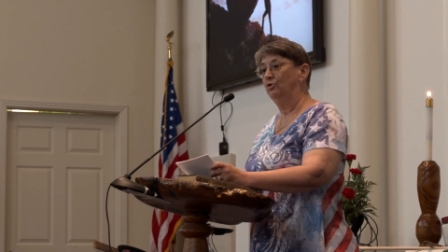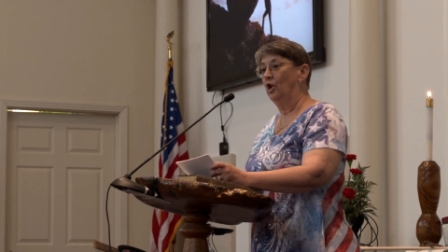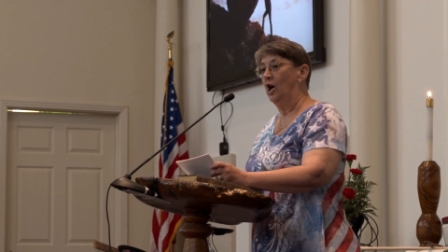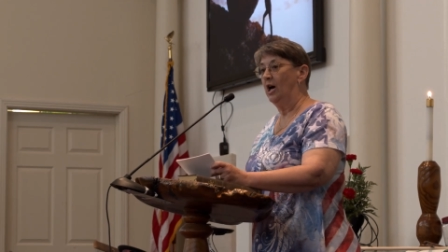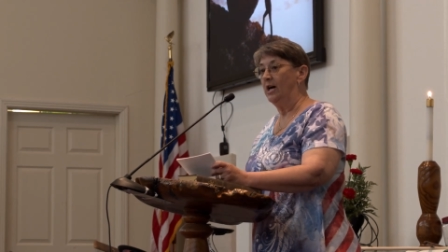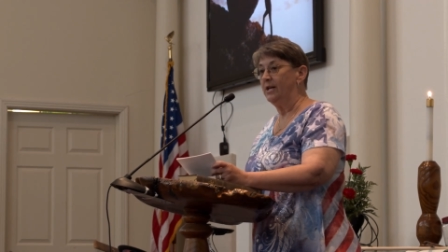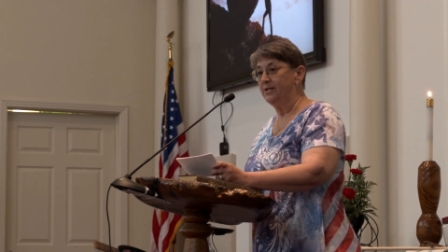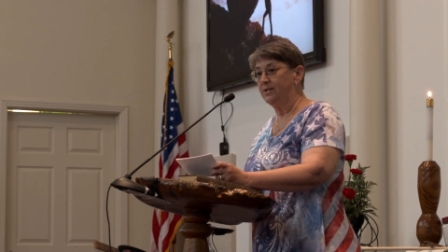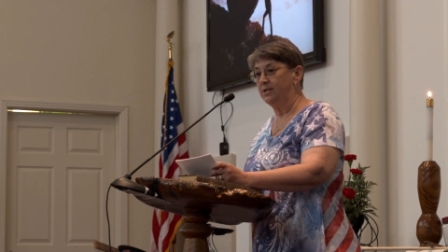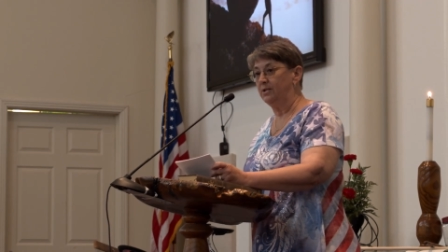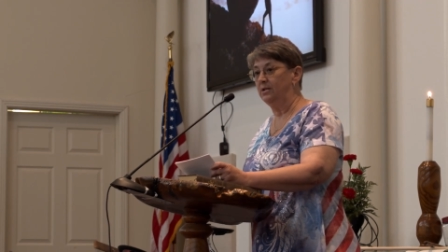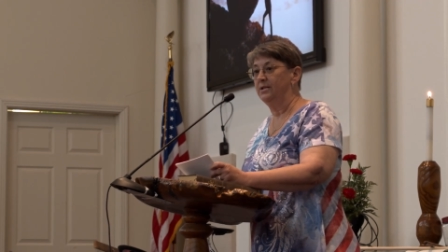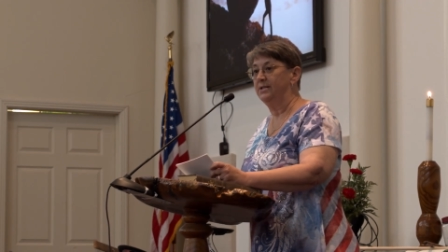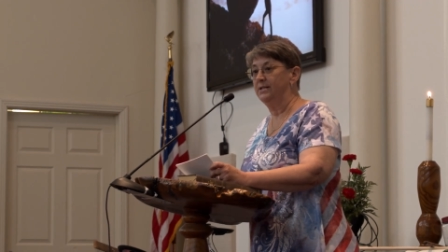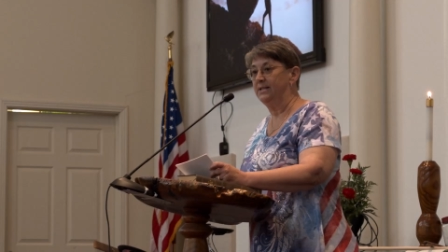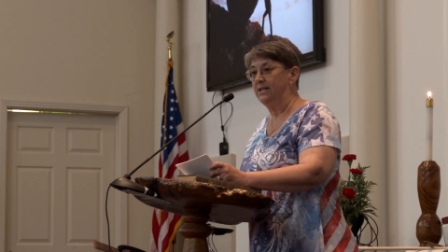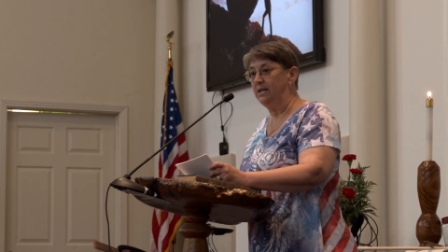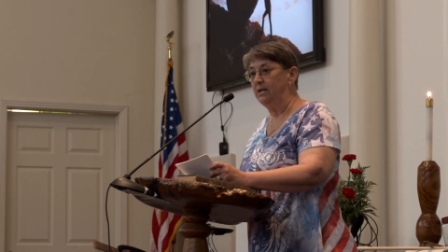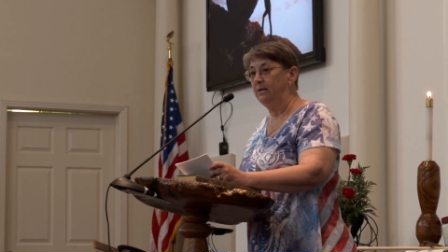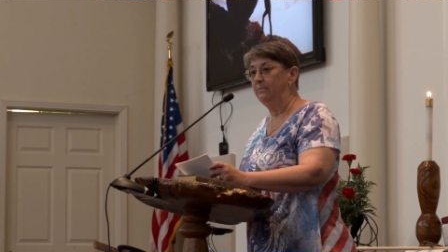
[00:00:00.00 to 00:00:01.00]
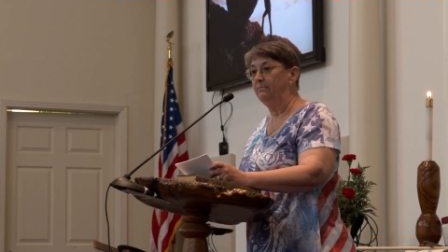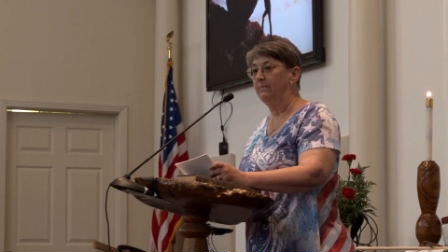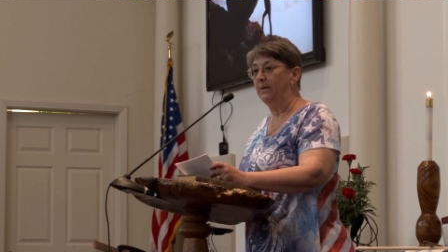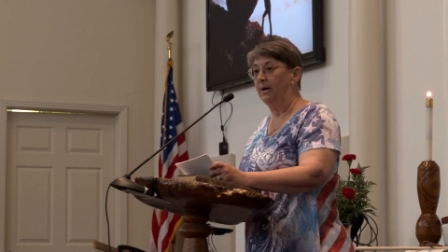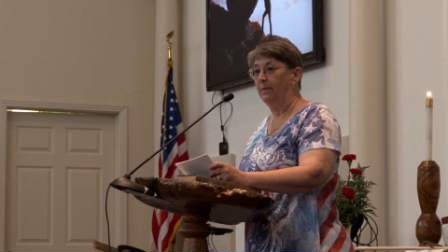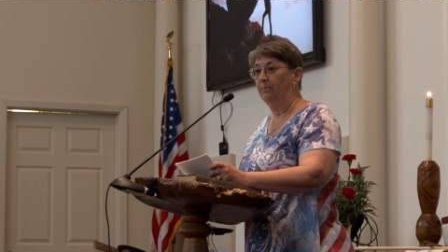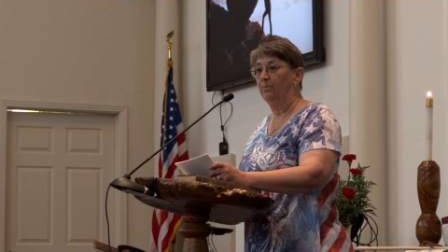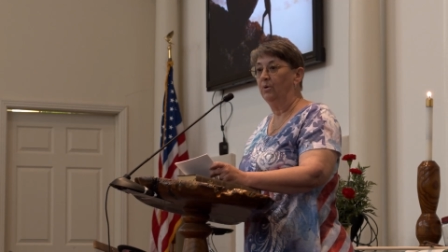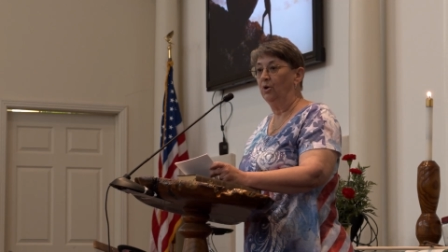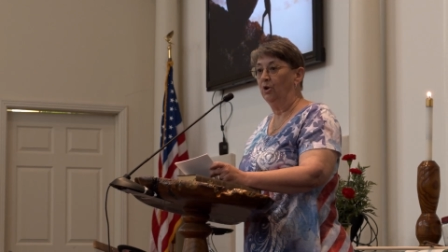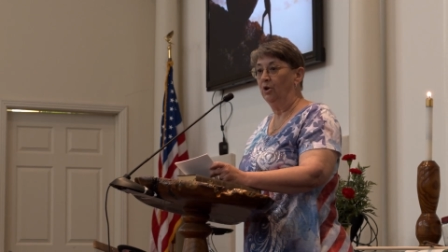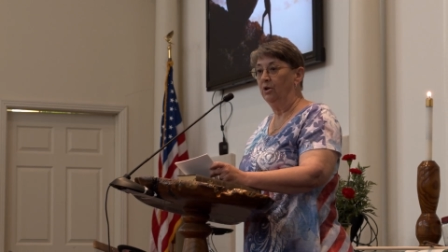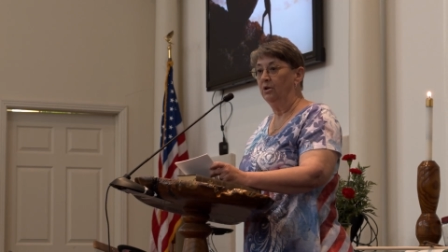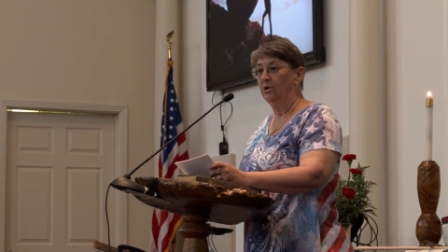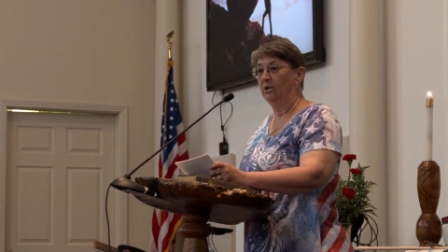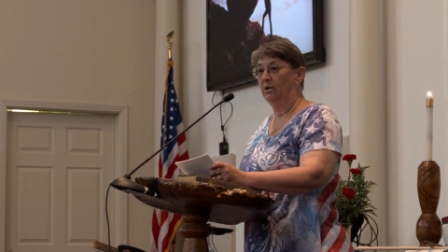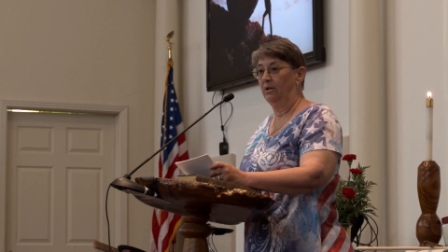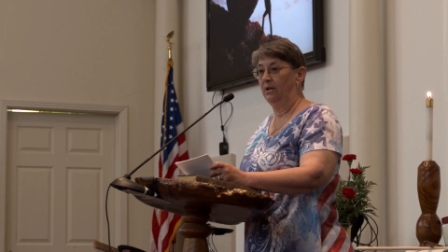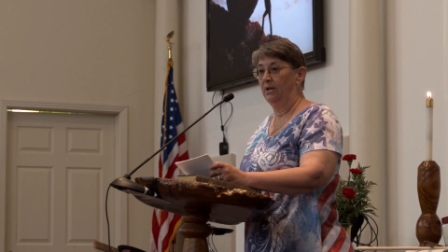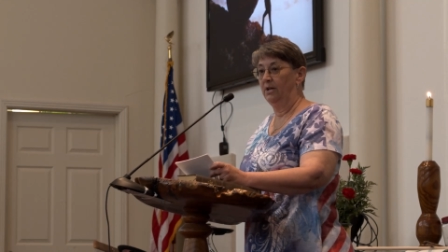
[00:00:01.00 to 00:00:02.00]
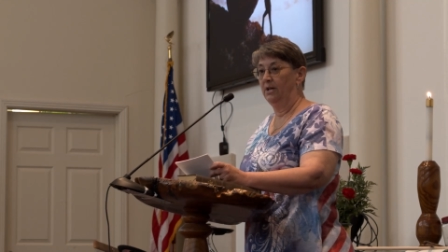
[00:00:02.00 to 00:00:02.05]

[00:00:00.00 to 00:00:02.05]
lost a team member